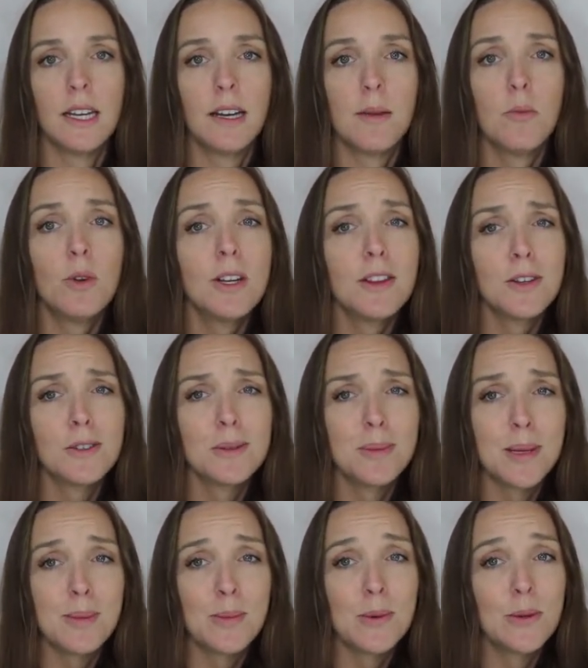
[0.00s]
and I'm one of those
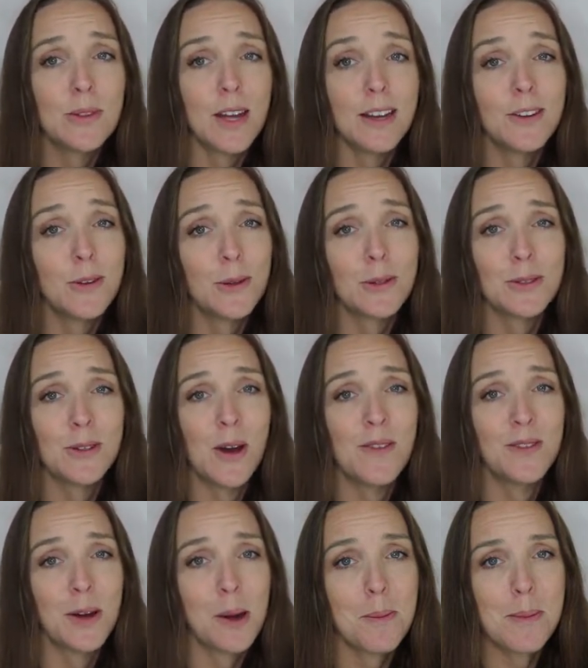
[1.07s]
people, and I know there's not
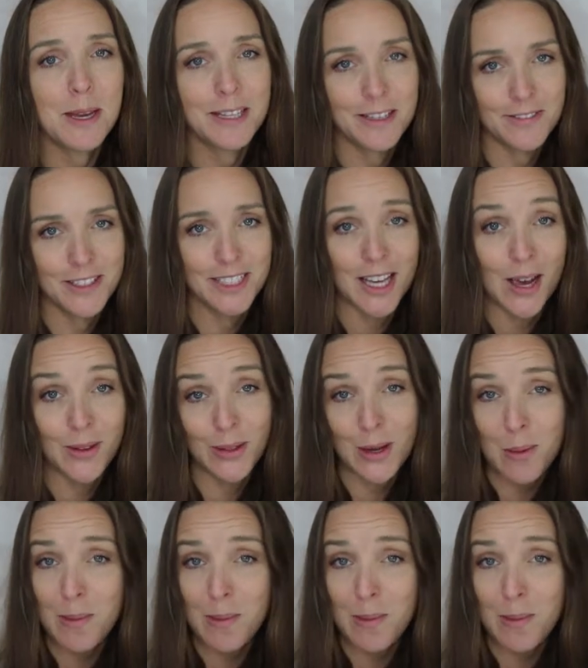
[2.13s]
very many of us out there,